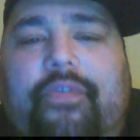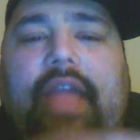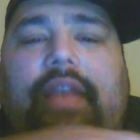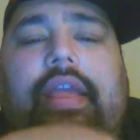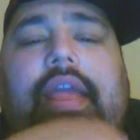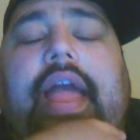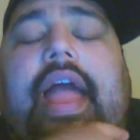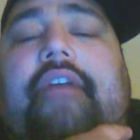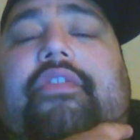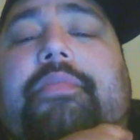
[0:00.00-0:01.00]
fact,
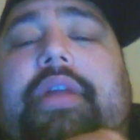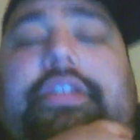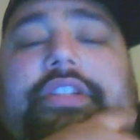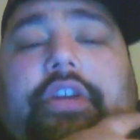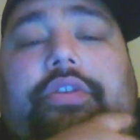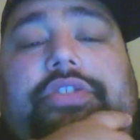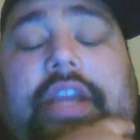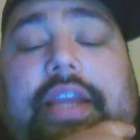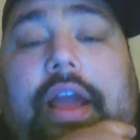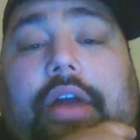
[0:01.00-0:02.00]
everybody should go
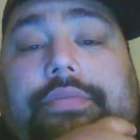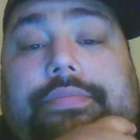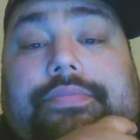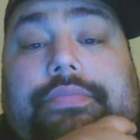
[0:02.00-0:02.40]
check out